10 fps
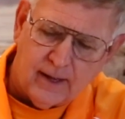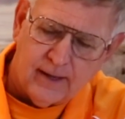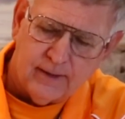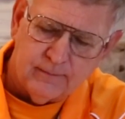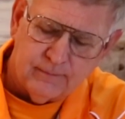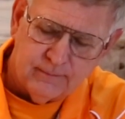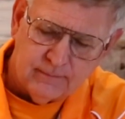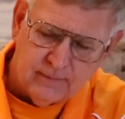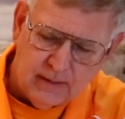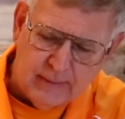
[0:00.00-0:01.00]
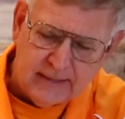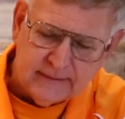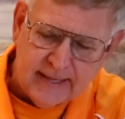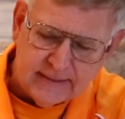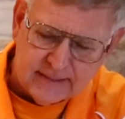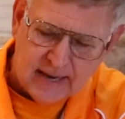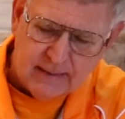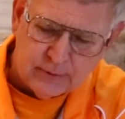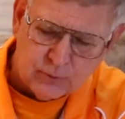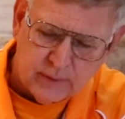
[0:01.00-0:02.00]
About that
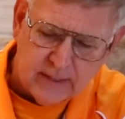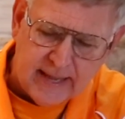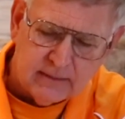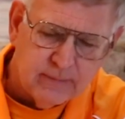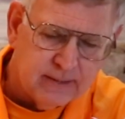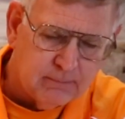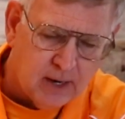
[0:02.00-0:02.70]
time is when Dad met